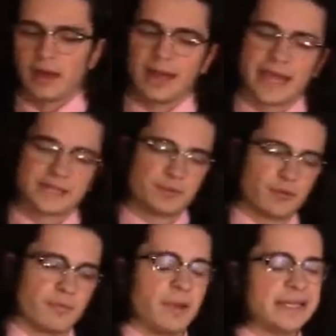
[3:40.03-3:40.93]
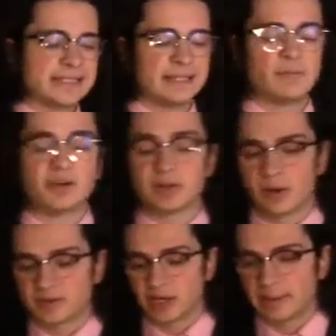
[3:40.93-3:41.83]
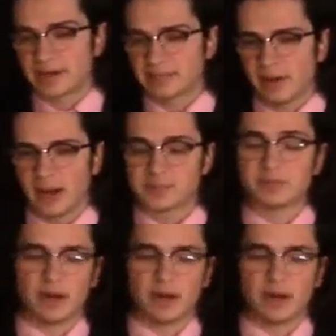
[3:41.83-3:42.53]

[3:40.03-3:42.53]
Or mostly what I'm talking about is moms.